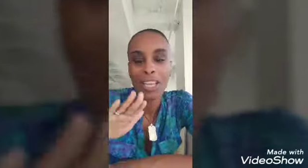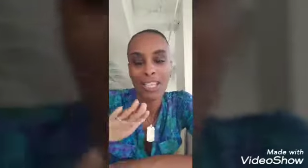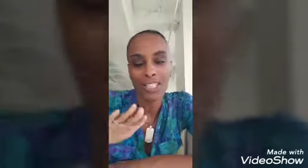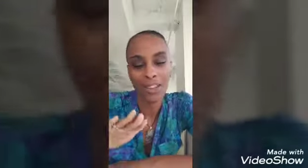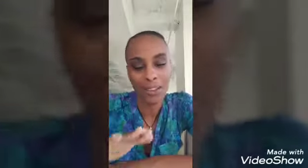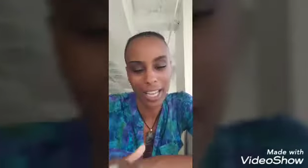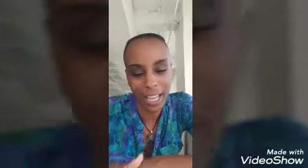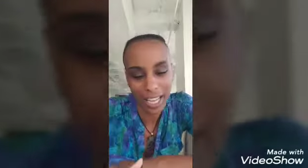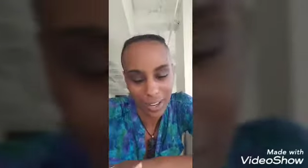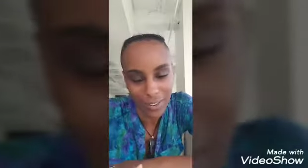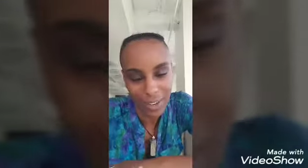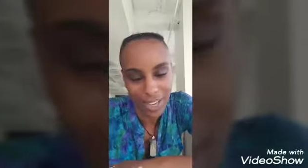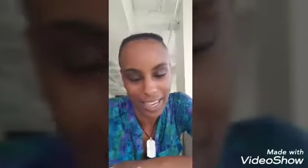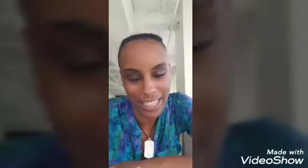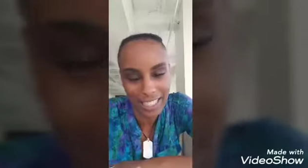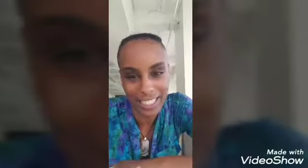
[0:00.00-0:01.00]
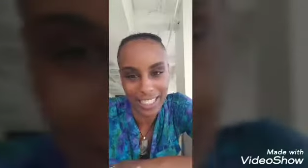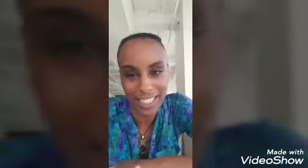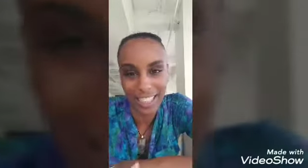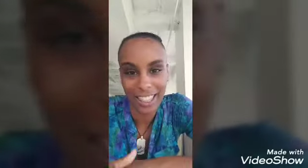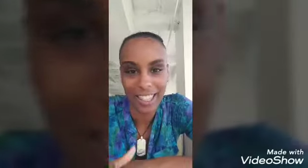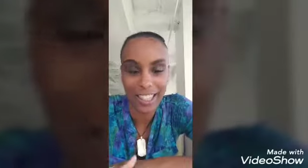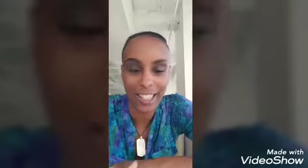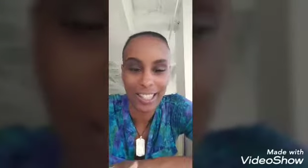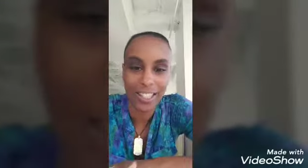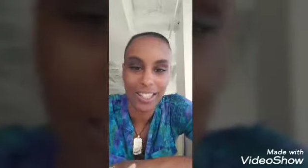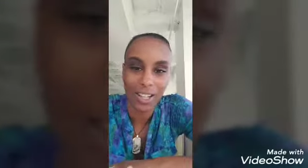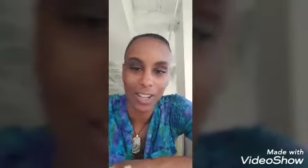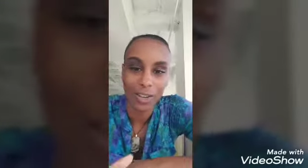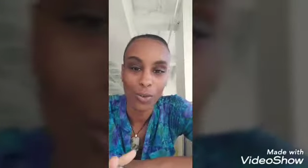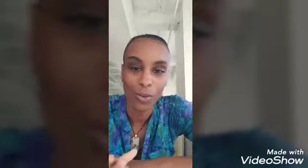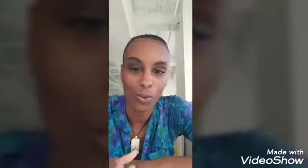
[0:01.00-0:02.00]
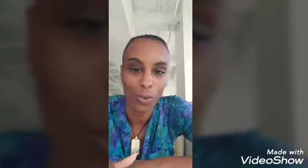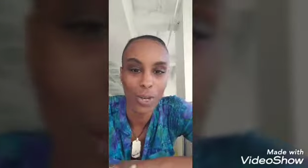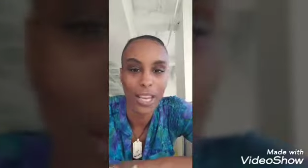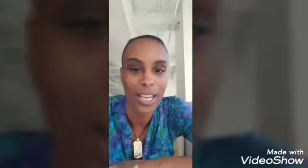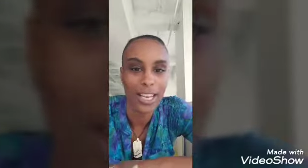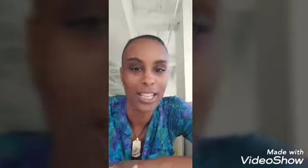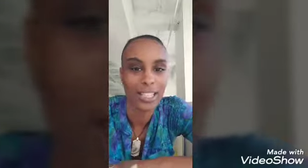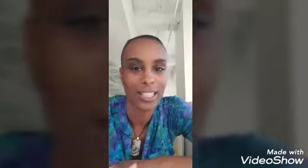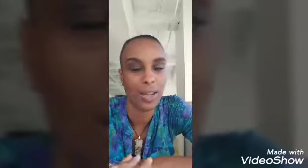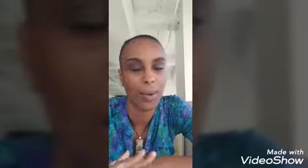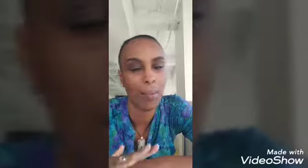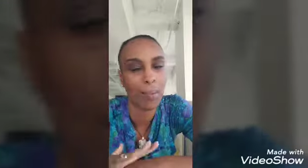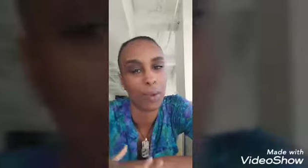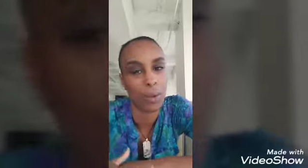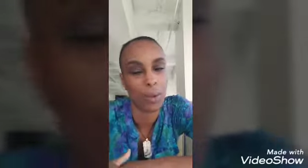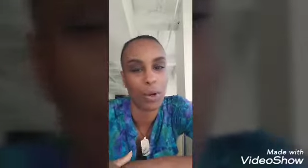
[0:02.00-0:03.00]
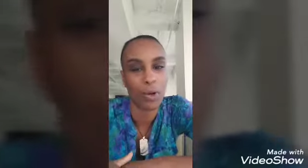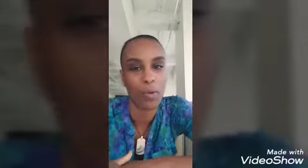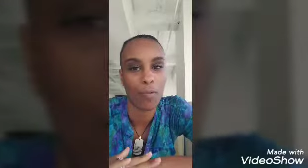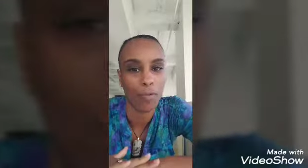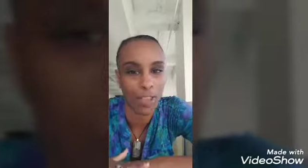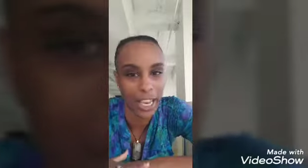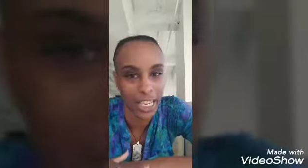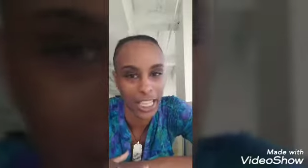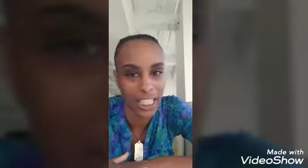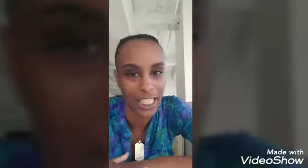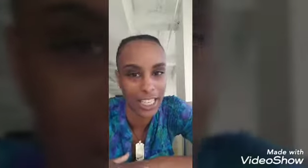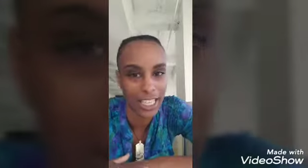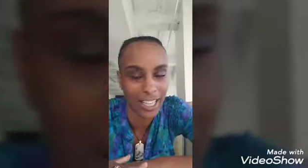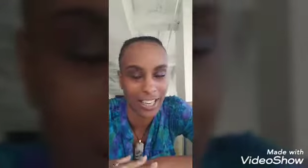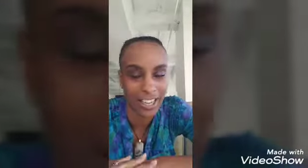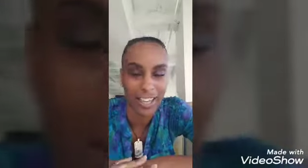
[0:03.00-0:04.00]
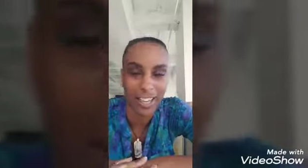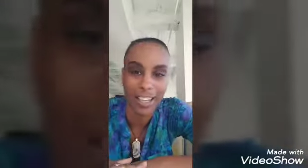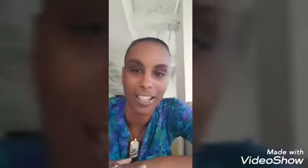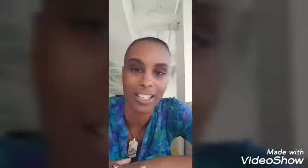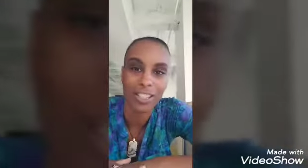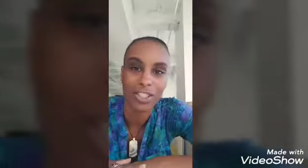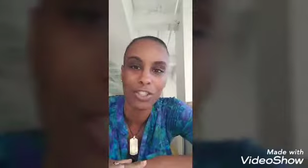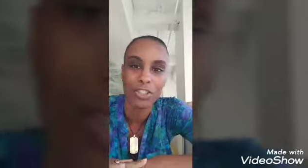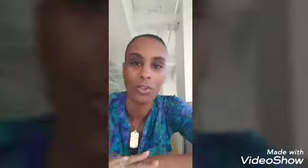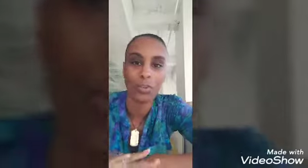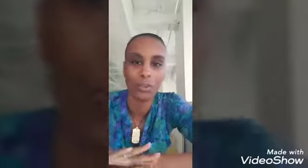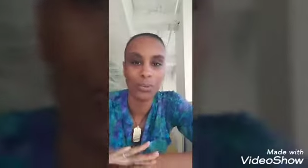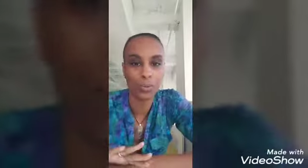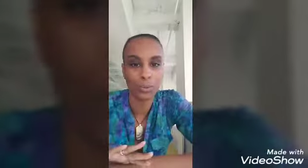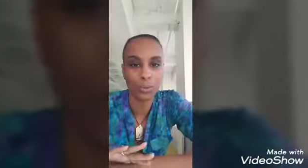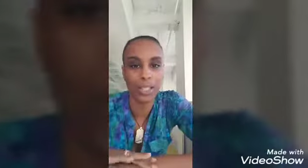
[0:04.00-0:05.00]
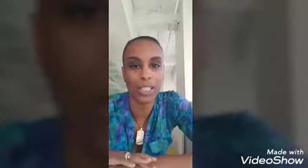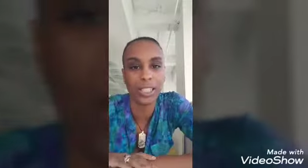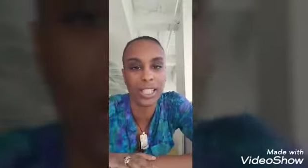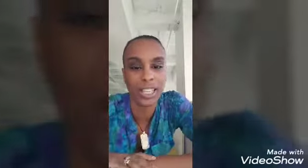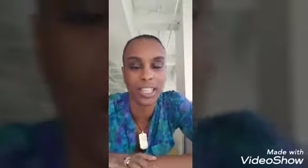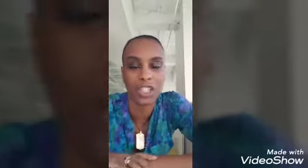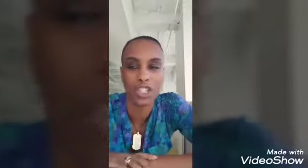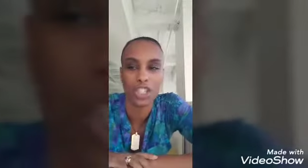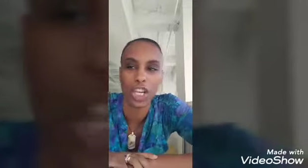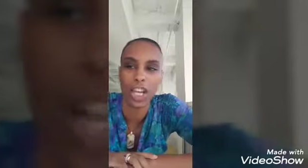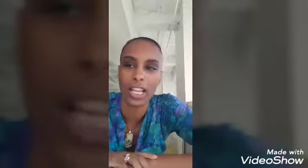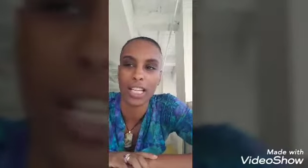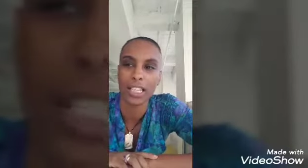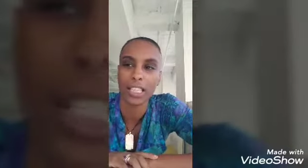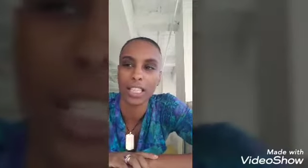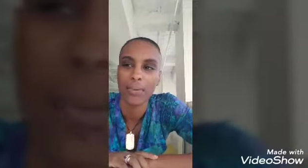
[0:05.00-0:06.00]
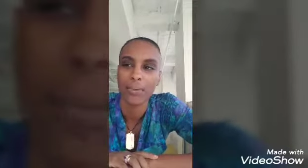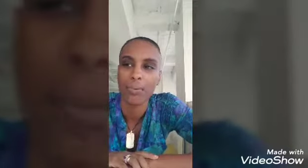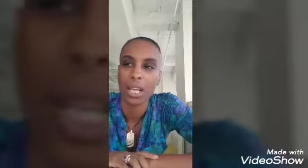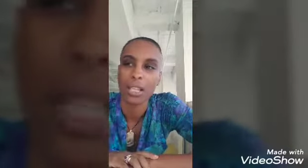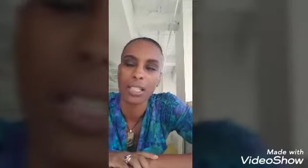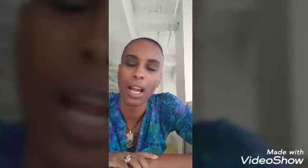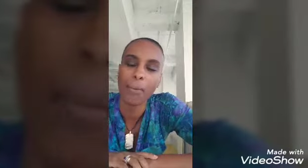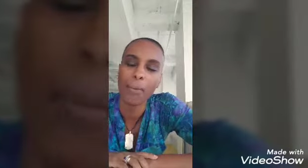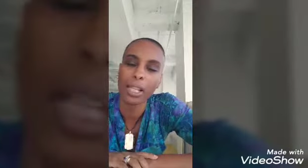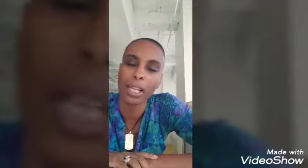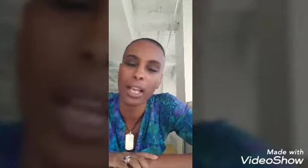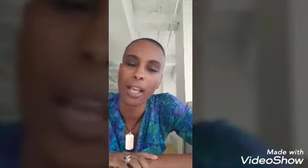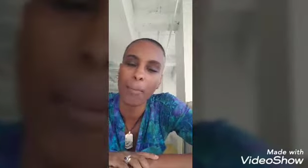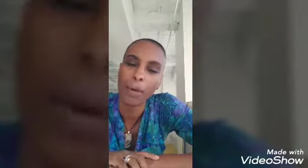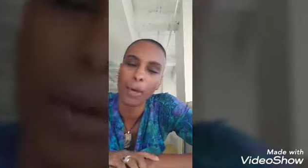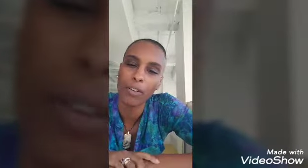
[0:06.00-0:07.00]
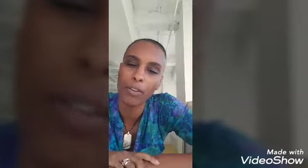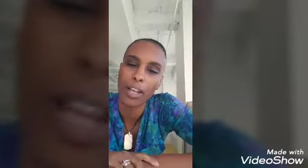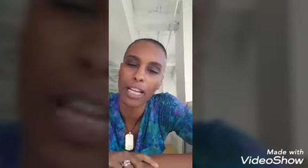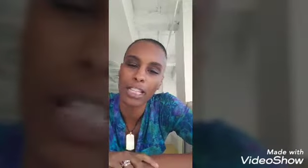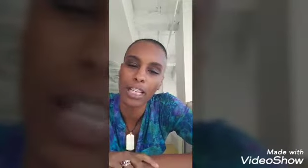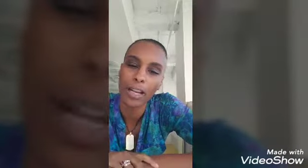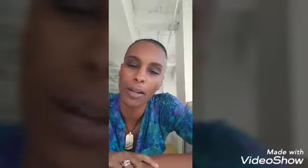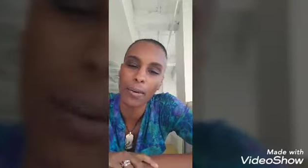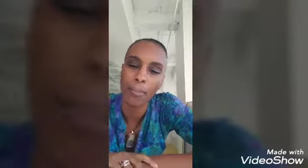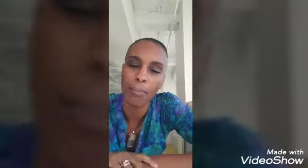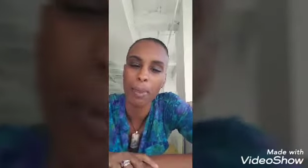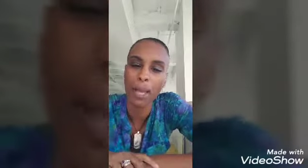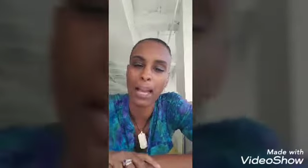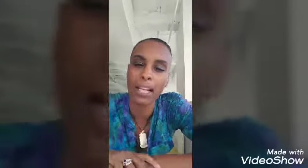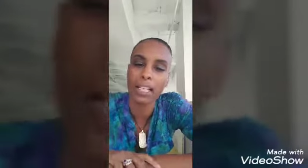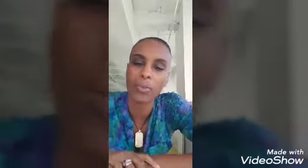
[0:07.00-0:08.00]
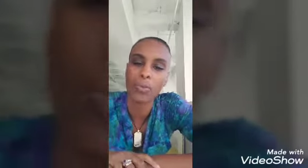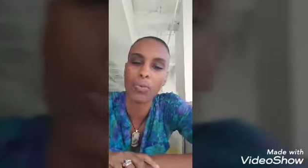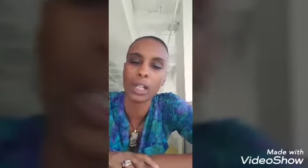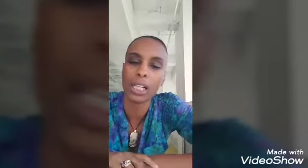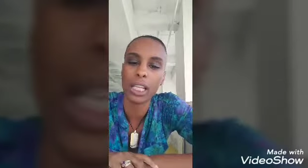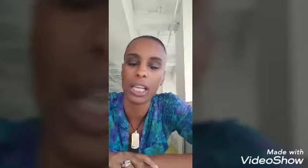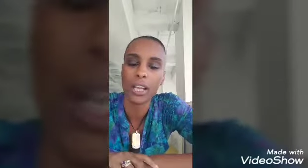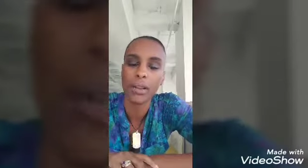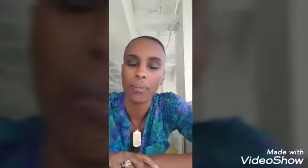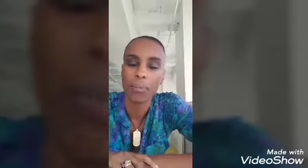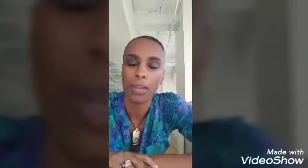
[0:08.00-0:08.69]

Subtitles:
So anyways, this week's motivation is to really just, it's not really a motivation, but it's really